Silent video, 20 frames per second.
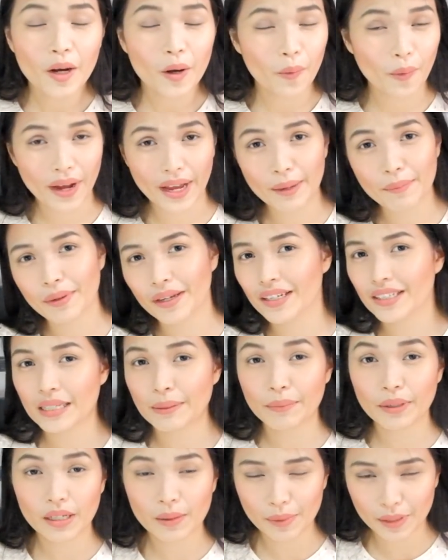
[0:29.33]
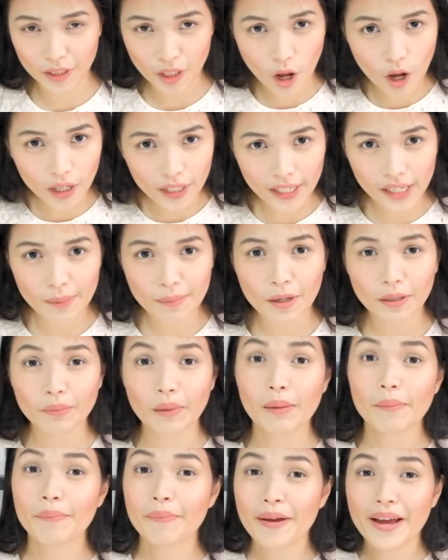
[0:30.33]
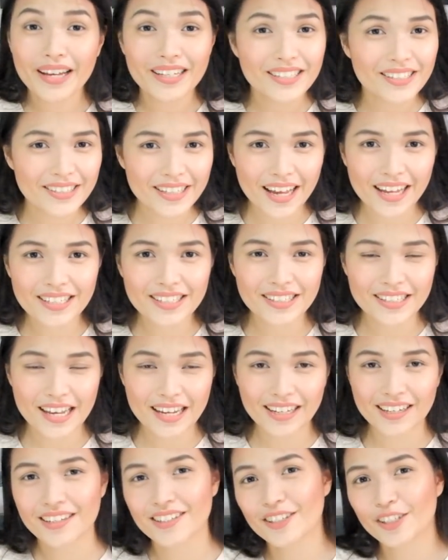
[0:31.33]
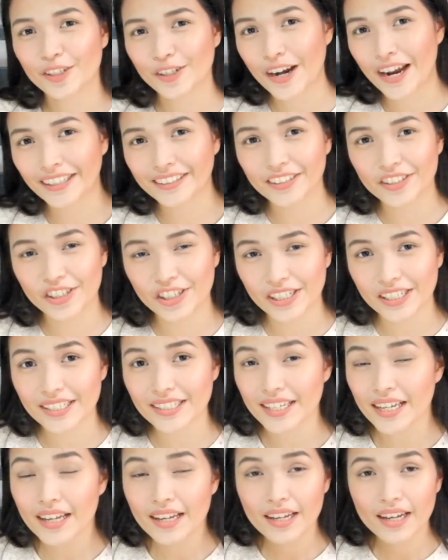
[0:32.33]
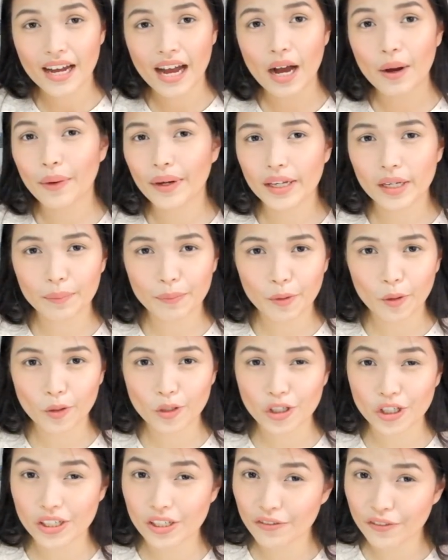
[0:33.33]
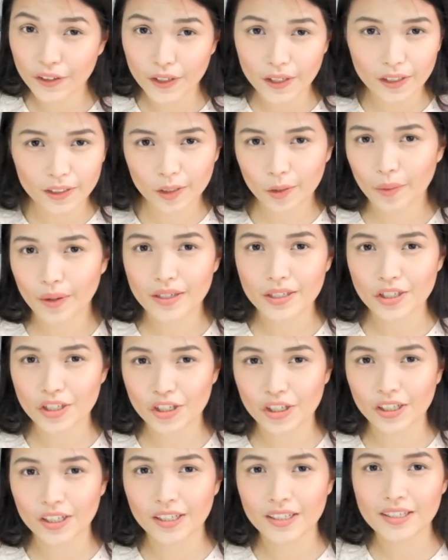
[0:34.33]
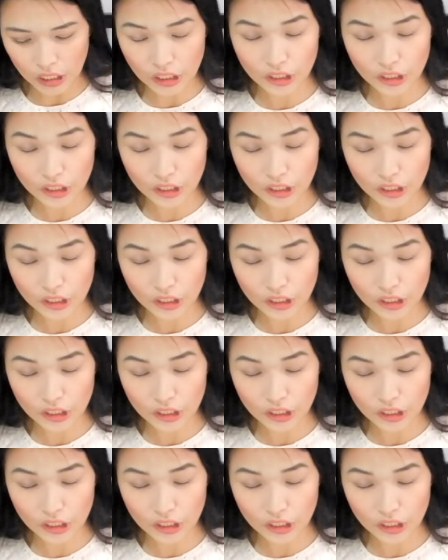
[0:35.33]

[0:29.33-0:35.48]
Why? Because I'm going to be talking about my best test-taking strategies, how I approach difficult questions.